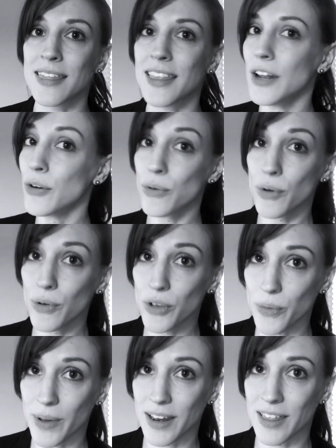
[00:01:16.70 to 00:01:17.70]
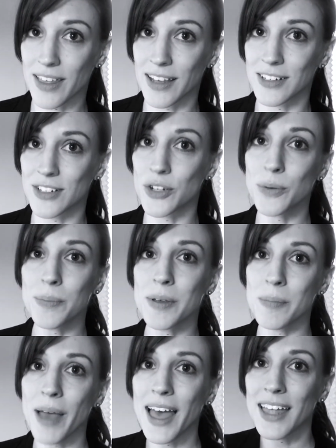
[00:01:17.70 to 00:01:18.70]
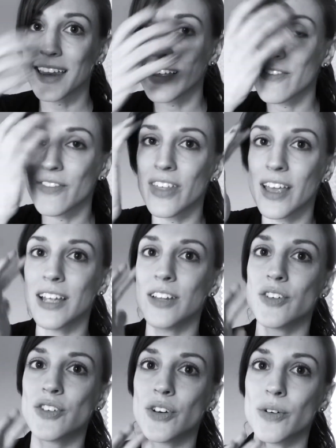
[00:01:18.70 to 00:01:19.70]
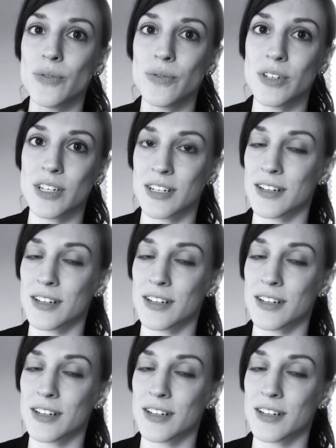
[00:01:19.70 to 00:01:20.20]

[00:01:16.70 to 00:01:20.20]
They don't owe you anything. Don't be mad if they don't,